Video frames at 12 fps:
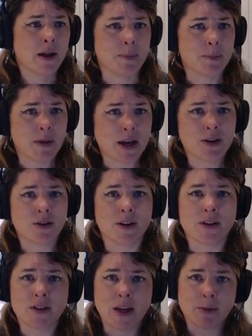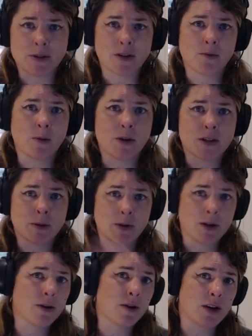Patrons, that was the voice that we
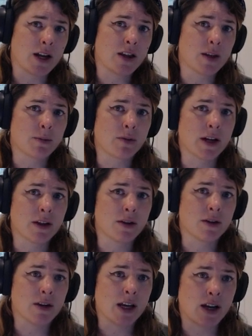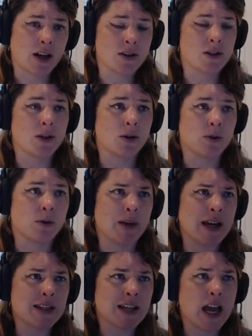heard in the prelude, and also
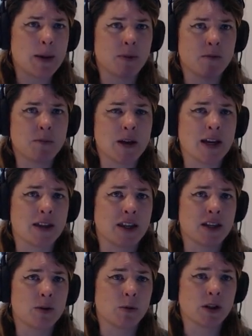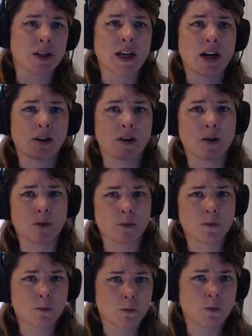a type of being that you will encounter
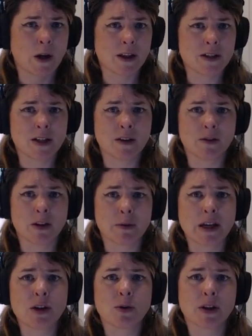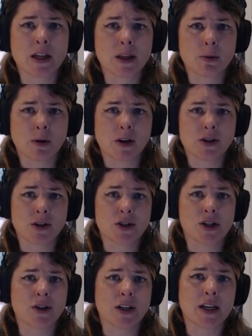relatively regularly throughout your
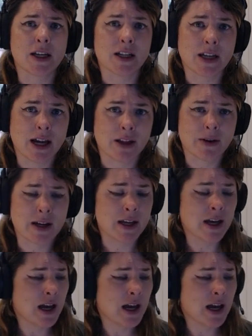journey in Gallery.